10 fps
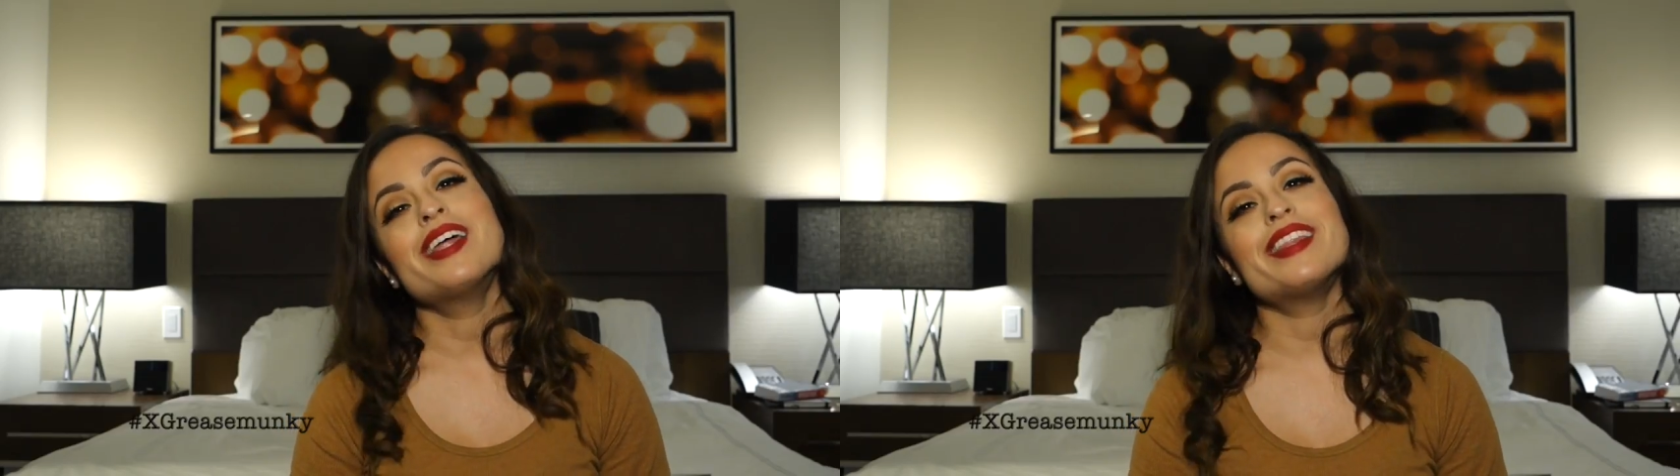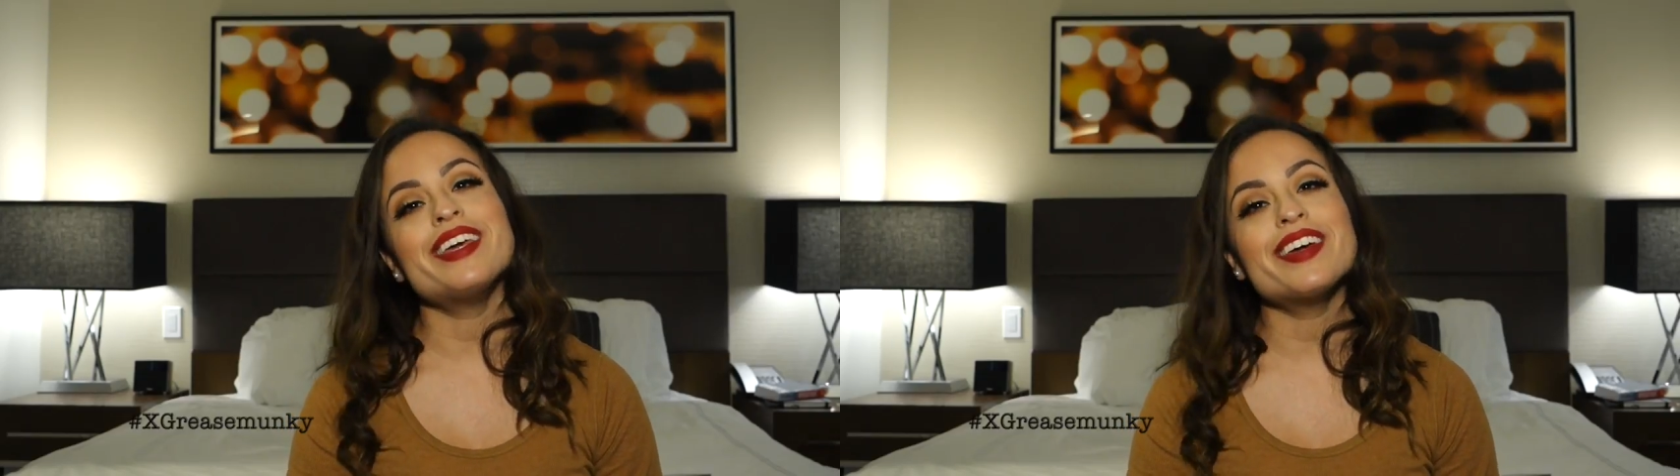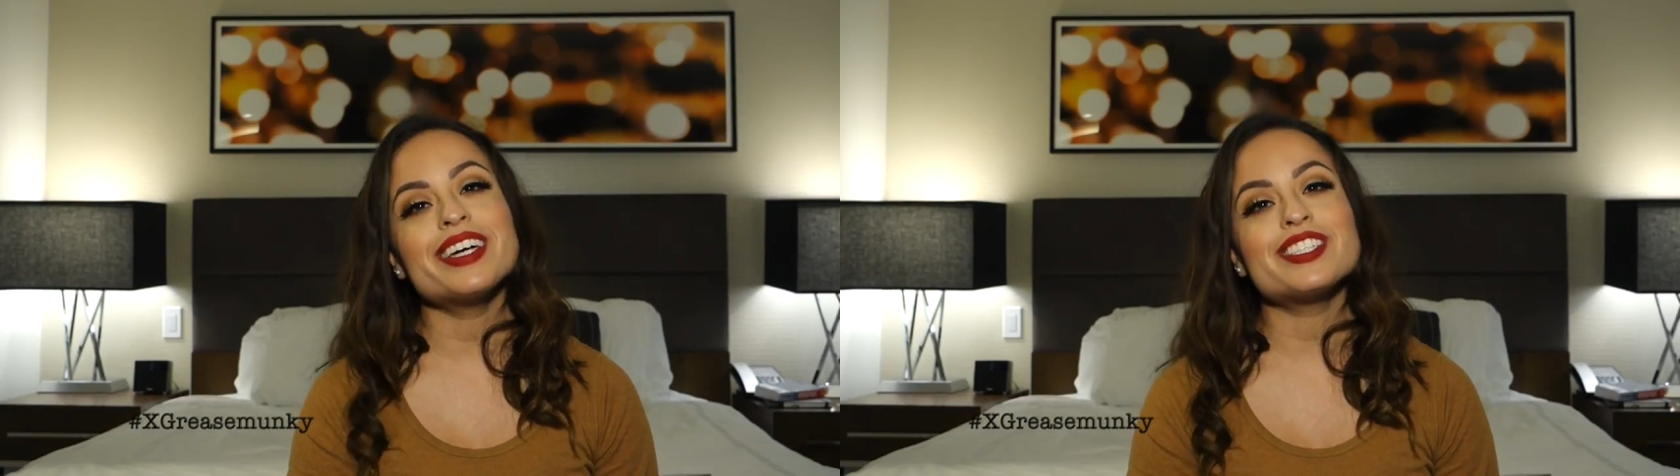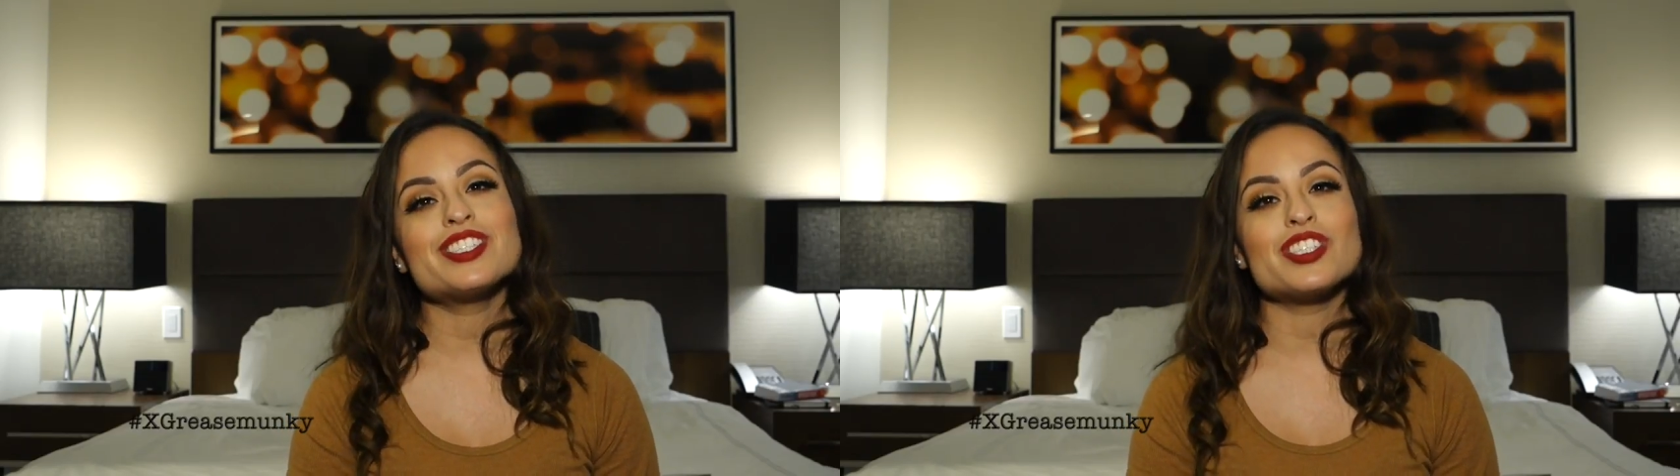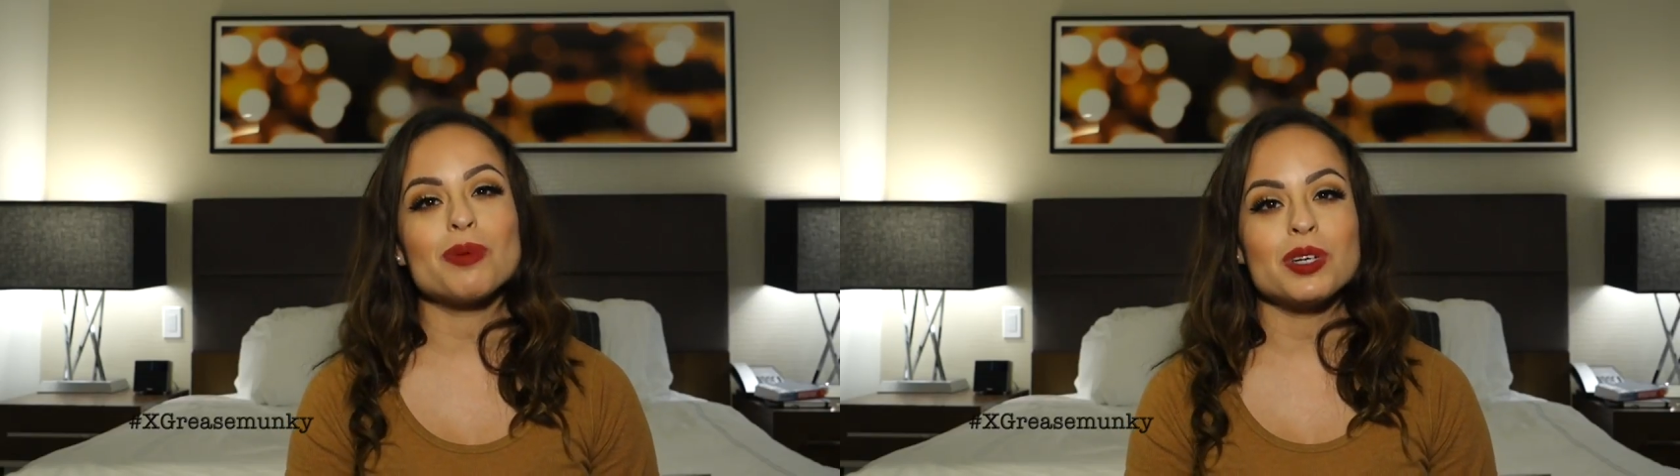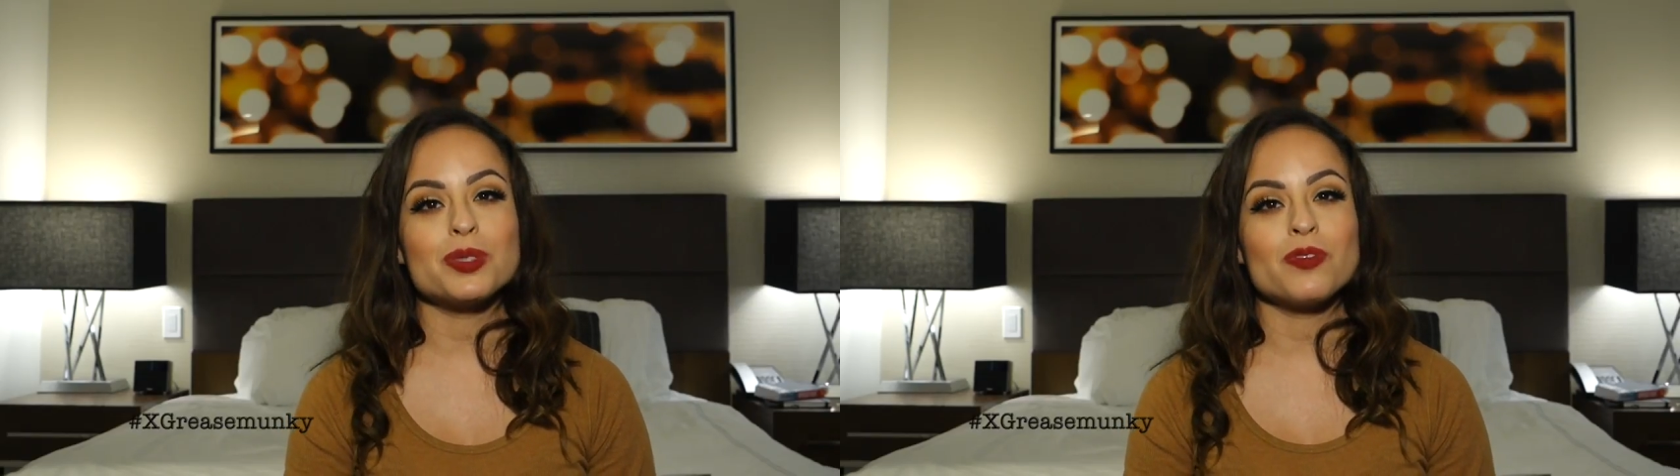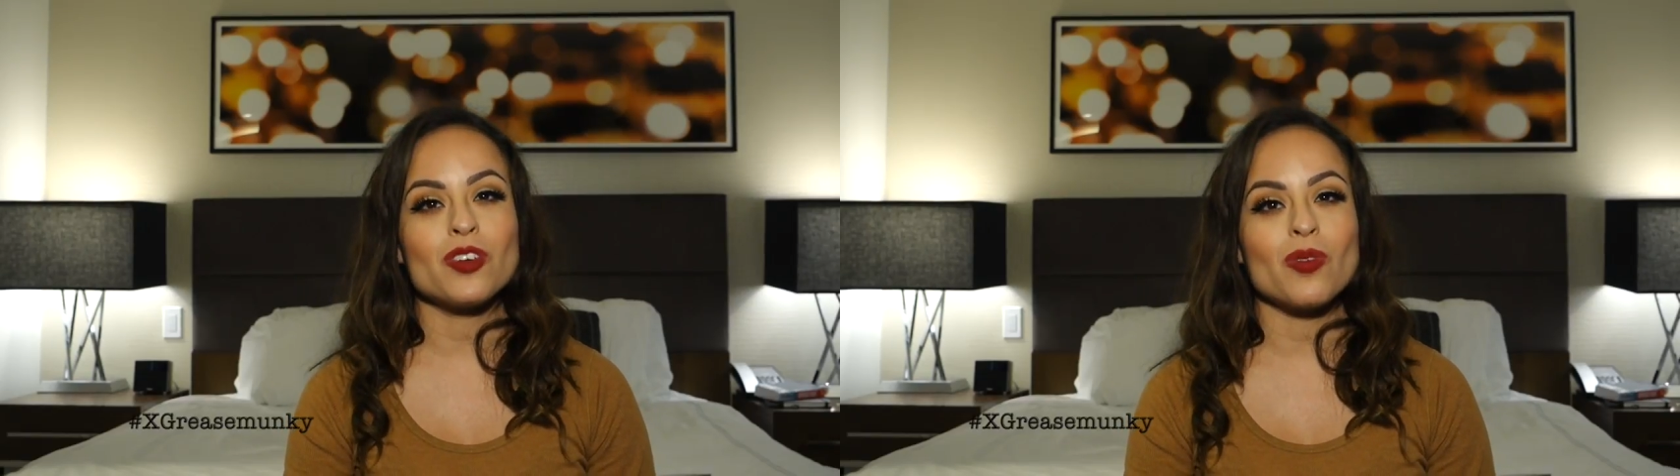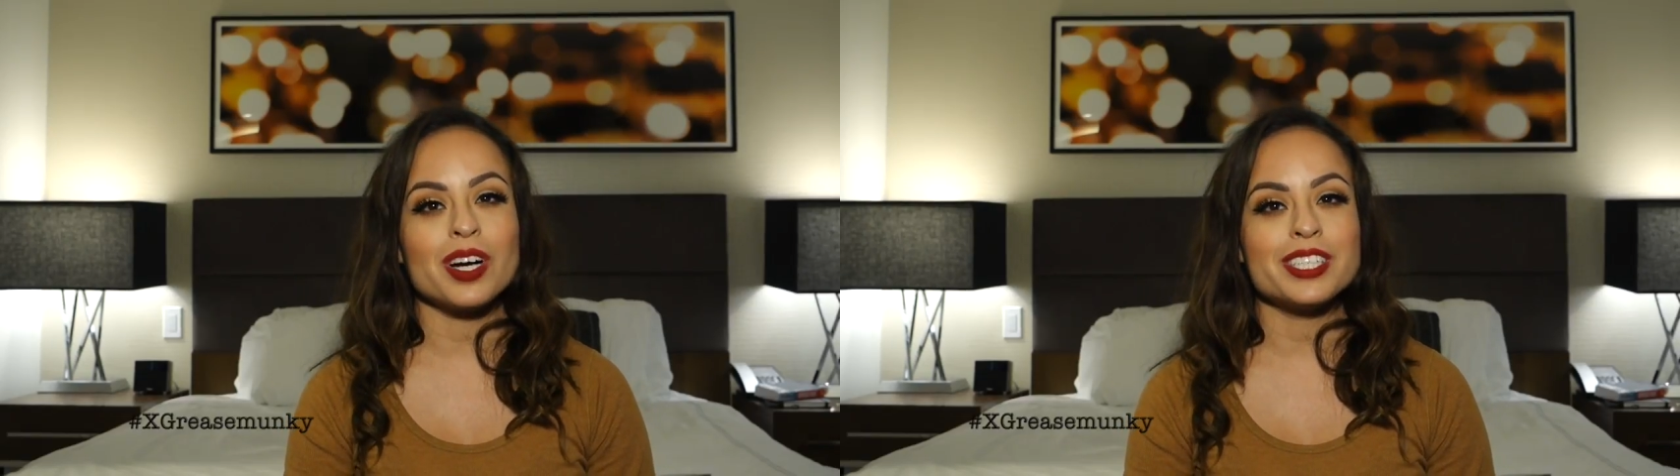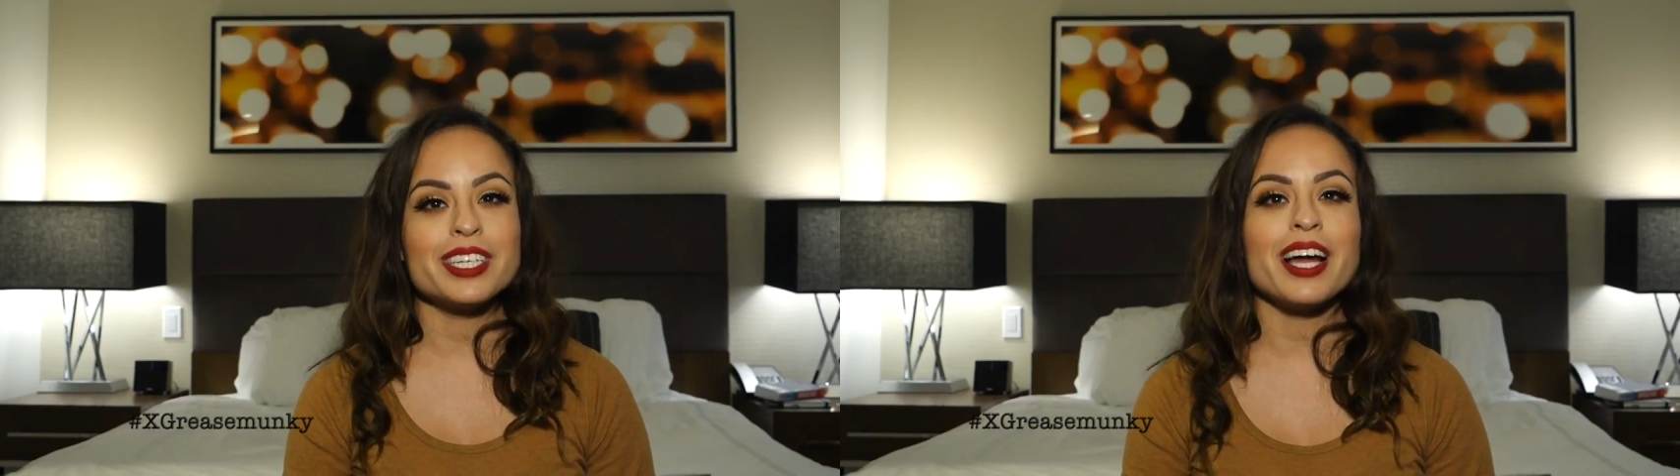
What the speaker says: Thank you guys so much for watching.